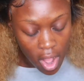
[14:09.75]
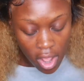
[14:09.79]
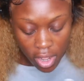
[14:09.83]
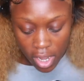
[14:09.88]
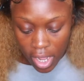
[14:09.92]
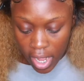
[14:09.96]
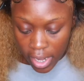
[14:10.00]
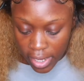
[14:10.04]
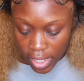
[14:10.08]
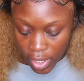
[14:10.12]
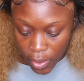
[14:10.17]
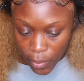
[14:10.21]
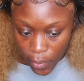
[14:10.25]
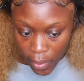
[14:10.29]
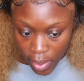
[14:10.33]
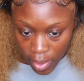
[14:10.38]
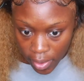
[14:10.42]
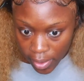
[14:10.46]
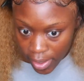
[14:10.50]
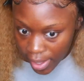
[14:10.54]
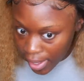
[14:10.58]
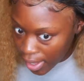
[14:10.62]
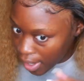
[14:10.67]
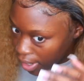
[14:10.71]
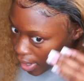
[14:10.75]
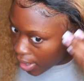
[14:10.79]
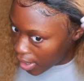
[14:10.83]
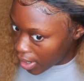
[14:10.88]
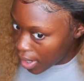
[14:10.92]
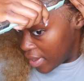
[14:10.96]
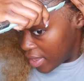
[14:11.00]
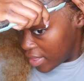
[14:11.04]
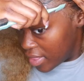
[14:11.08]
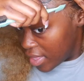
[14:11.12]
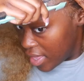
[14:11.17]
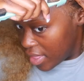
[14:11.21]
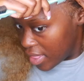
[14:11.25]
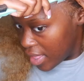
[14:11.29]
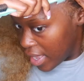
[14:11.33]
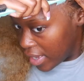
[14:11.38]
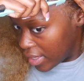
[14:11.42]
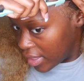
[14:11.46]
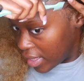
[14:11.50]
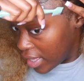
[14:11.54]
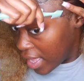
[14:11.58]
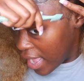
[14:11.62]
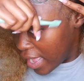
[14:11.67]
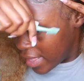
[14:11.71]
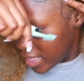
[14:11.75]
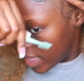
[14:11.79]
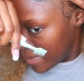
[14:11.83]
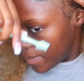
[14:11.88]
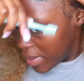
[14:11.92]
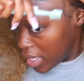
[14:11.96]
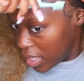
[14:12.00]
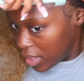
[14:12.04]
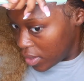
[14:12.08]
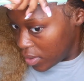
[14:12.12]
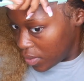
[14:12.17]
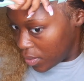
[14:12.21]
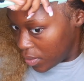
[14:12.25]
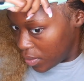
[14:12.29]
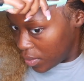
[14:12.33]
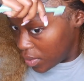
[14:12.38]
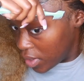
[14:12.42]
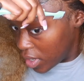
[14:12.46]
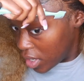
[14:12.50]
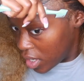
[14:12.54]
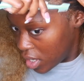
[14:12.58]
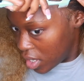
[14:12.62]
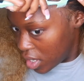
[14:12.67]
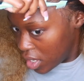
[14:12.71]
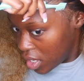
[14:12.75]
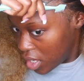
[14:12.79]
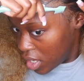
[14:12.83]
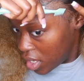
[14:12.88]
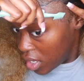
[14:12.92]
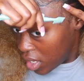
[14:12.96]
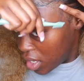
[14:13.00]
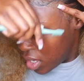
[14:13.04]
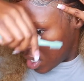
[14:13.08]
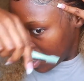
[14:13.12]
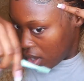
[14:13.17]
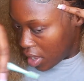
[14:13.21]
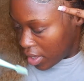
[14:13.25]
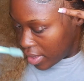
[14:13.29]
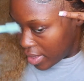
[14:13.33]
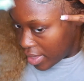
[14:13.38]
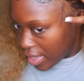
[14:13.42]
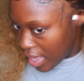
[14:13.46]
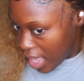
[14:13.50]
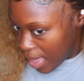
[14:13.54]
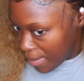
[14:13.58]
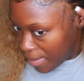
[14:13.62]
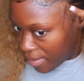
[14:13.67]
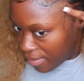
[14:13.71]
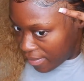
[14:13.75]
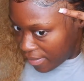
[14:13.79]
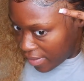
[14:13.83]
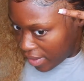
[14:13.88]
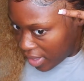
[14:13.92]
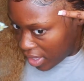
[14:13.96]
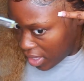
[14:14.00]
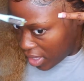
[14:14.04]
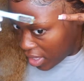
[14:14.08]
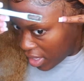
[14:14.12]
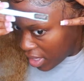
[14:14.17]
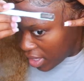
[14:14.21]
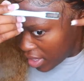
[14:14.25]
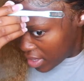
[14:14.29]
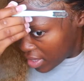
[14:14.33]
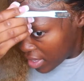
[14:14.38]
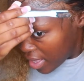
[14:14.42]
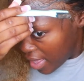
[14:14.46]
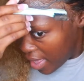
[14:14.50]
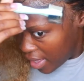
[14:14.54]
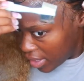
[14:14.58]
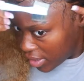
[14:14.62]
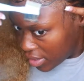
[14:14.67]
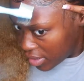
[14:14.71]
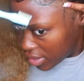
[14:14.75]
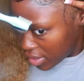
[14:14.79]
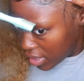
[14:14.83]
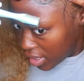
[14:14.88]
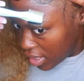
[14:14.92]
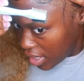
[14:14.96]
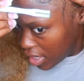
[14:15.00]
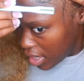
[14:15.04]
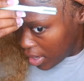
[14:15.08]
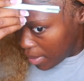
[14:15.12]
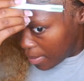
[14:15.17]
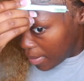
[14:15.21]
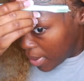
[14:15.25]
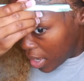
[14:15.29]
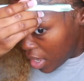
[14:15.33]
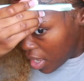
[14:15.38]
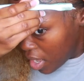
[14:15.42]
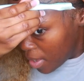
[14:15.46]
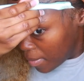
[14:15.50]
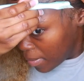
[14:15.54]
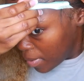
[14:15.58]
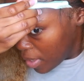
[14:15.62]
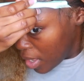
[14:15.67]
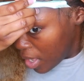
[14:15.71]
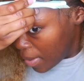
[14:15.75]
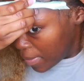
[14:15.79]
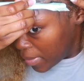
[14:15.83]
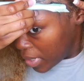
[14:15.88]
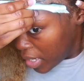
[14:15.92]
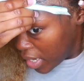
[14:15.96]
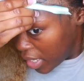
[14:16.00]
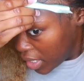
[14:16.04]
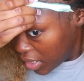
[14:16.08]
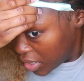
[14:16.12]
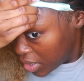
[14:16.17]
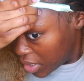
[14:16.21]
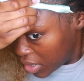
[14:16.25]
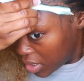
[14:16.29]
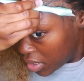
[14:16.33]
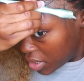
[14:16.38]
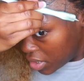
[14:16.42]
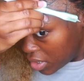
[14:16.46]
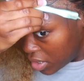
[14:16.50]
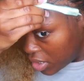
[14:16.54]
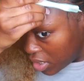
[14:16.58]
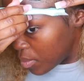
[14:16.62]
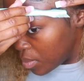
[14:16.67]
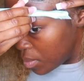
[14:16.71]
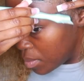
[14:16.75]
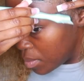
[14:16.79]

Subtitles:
Arcani coil care, and then like the Got To Be glued on top of it is actually a bomb combination.